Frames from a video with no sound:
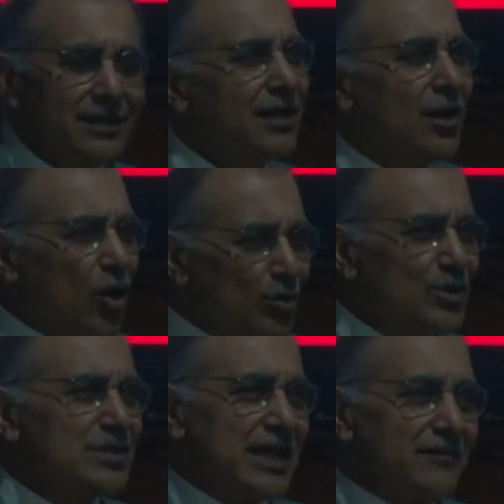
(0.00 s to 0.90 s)

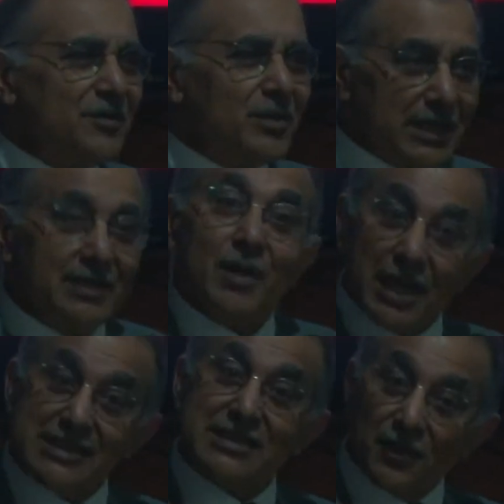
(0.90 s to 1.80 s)
Almost everybody,
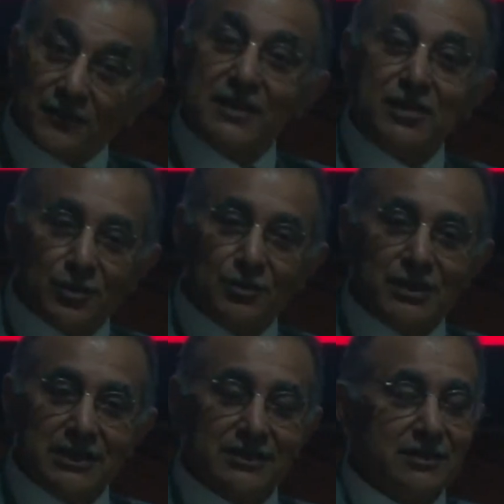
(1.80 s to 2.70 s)
myself
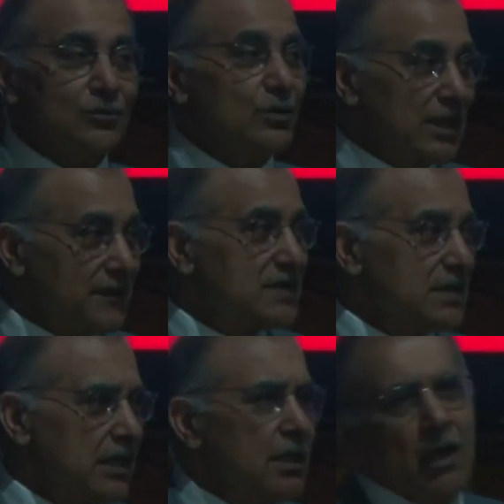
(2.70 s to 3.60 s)
included, would have
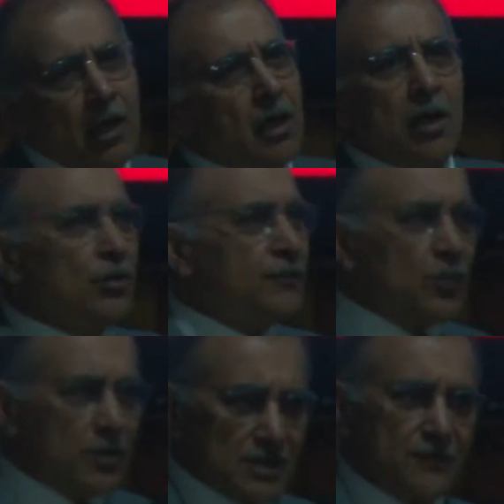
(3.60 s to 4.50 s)
said, oh, of
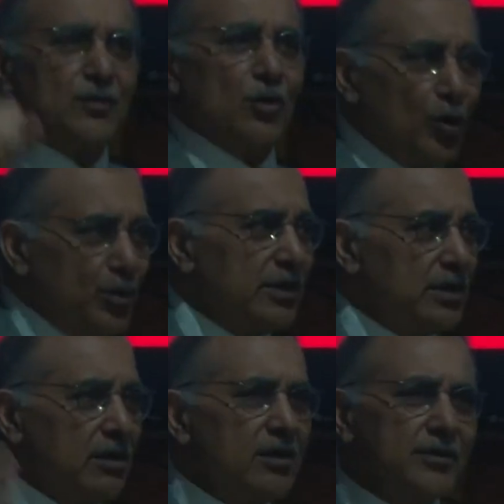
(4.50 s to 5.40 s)
course, if you open
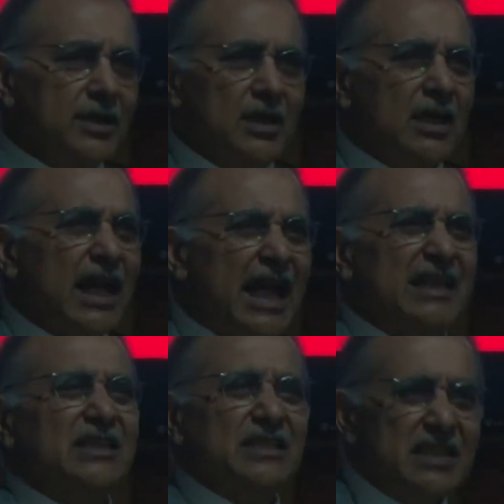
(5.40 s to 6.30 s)
the artery,
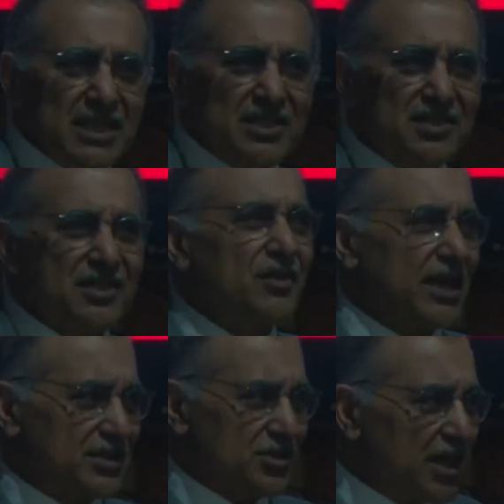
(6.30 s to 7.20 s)
at least their
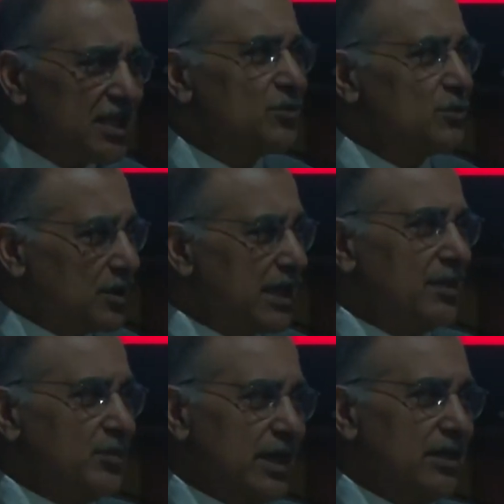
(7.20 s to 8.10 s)
angina will
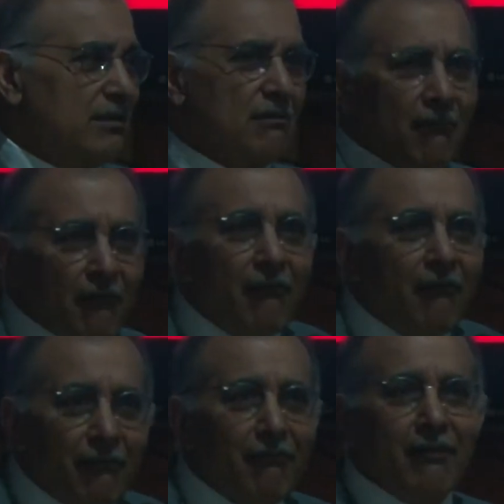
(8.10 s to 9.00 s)
get better.
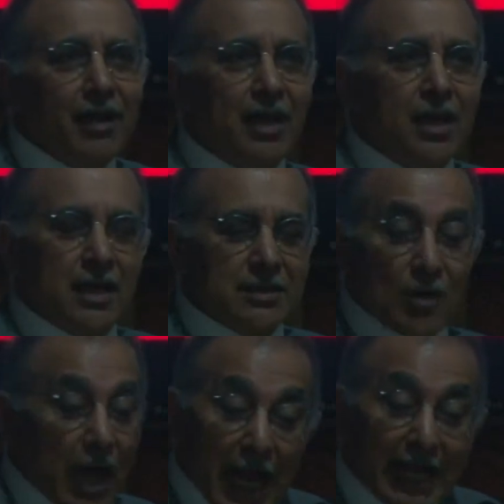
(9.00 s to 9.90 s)

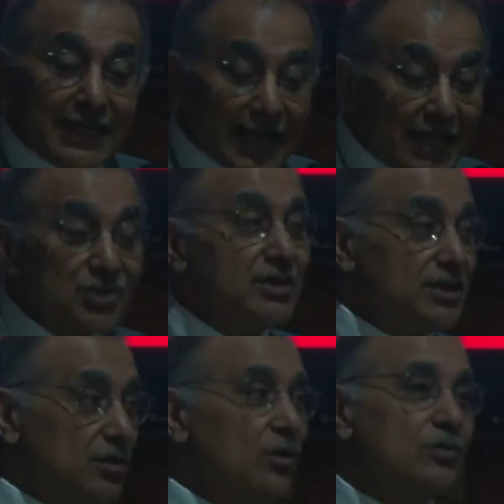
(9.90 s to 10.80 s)
So I actually
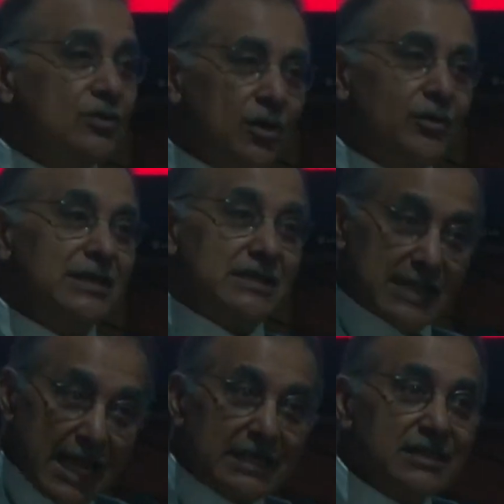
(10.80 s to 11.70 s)
don't know
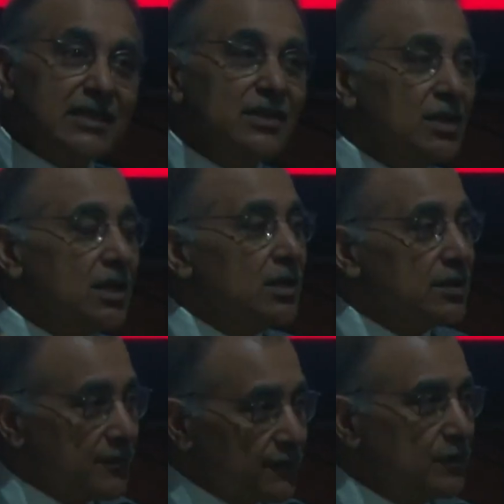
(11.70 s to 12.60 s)
exactly
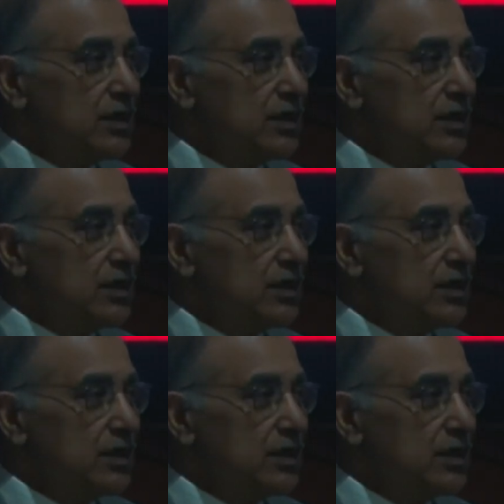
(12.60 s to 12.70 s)
the full